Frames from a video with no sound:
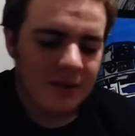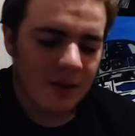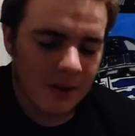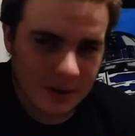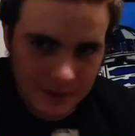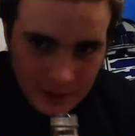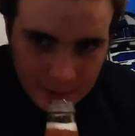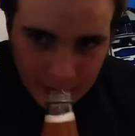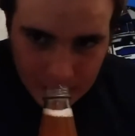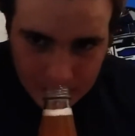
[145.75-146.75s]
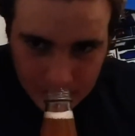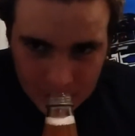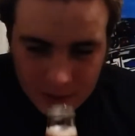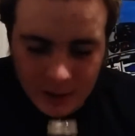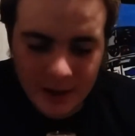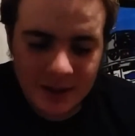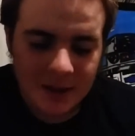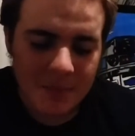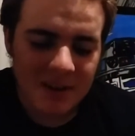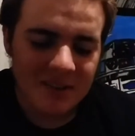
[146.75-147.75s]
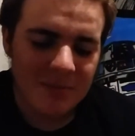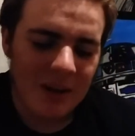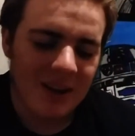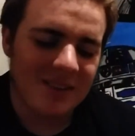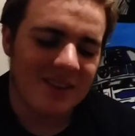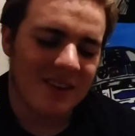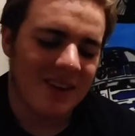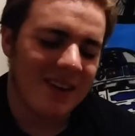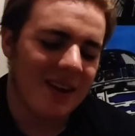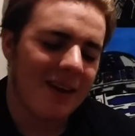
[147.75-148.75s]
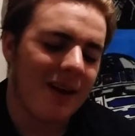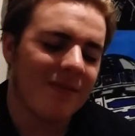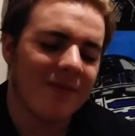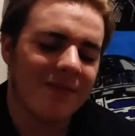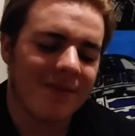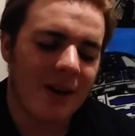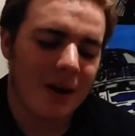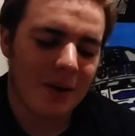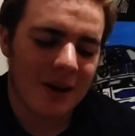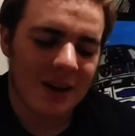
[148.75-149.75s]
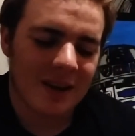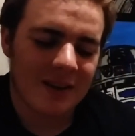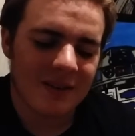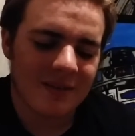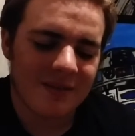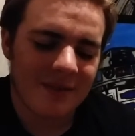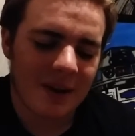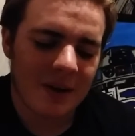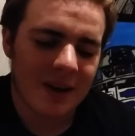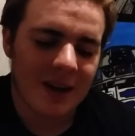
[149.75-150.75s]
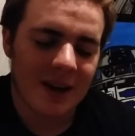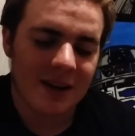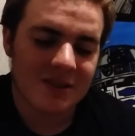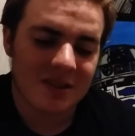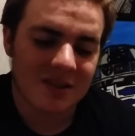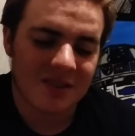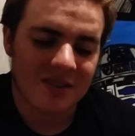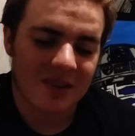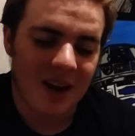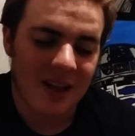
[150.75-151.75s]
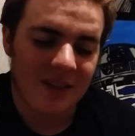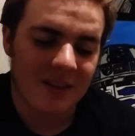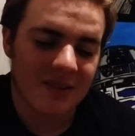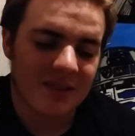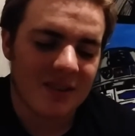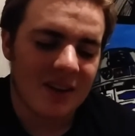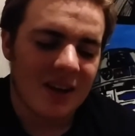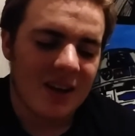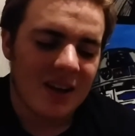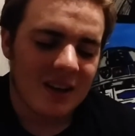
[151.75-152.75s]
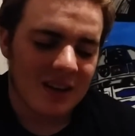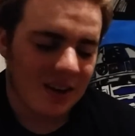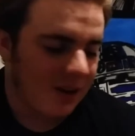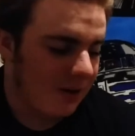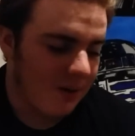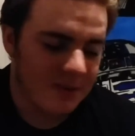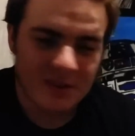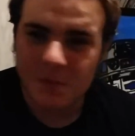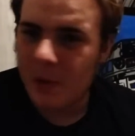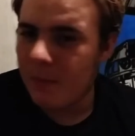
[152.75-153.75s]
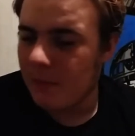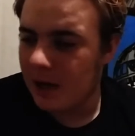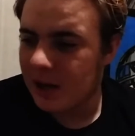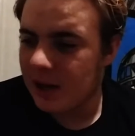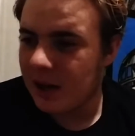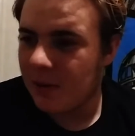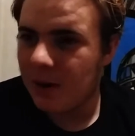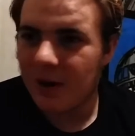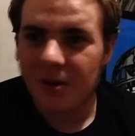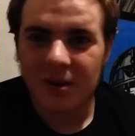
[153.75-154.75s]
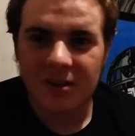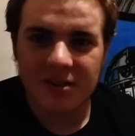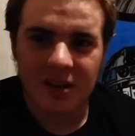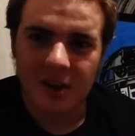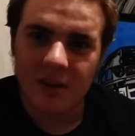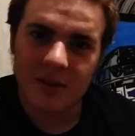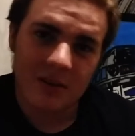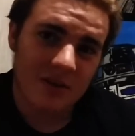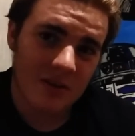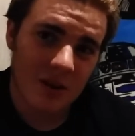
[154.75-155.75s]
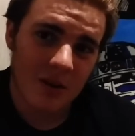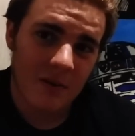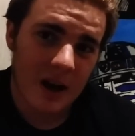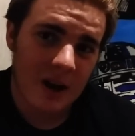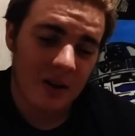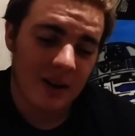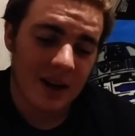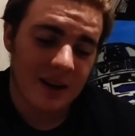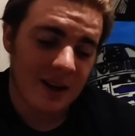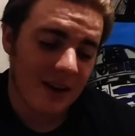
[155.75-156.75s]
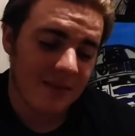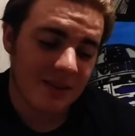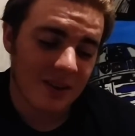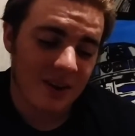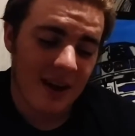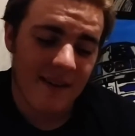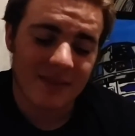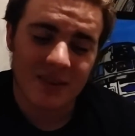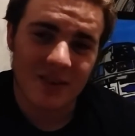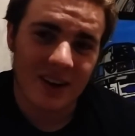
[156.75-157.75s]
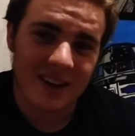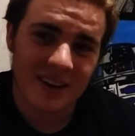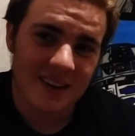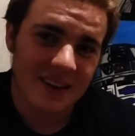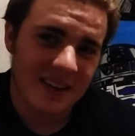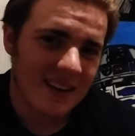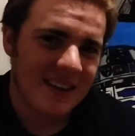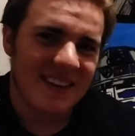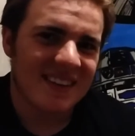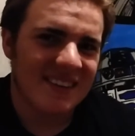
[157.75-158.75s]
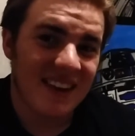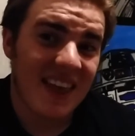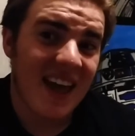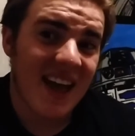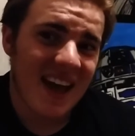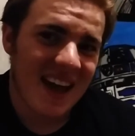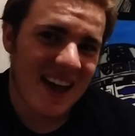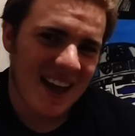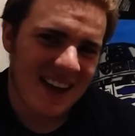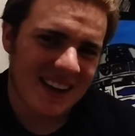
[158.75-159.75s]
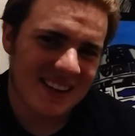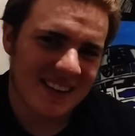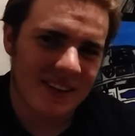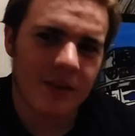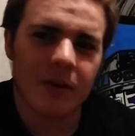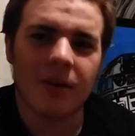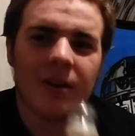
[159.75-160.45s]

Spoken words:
So it does have that like lemon smell to it. I'm very, very cautious to try this because I don't have a spit bucket anywhere or a sink. So if I don't like it, I still have to drink it. So yeah, let's do